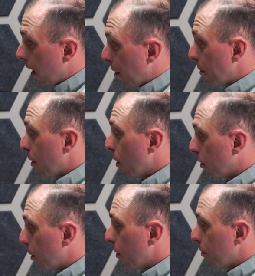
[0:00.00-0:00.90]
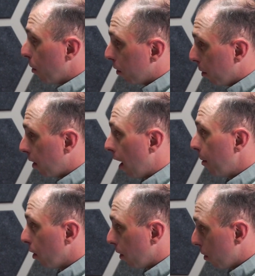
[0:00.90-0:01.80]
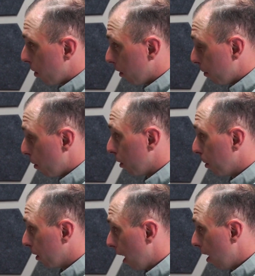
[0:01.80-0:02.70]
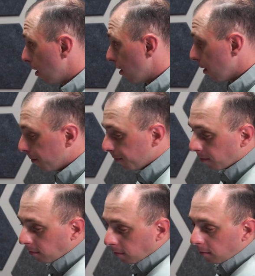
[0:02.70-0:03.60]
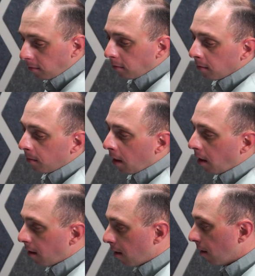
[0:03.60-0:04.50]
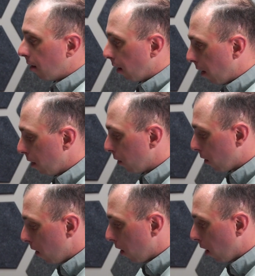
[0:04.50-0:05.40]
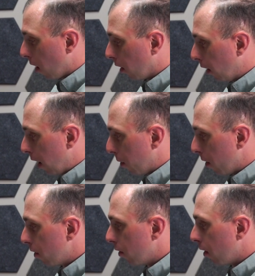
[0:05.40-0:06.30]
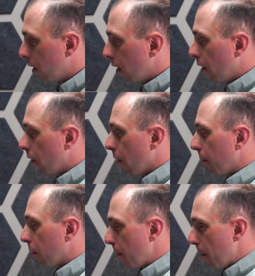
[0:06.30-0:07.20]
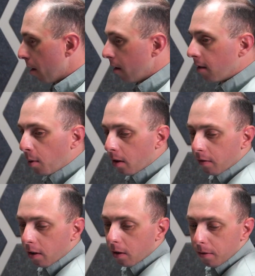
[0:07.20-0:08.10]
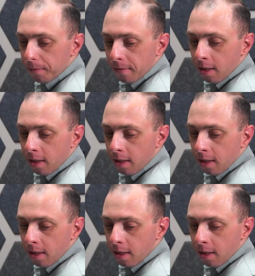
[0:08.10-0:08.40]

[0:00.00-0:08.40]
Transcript: It had been postponed multiple times over the course of multiple days. This is, again, the stronger language from the Republicans' point of view.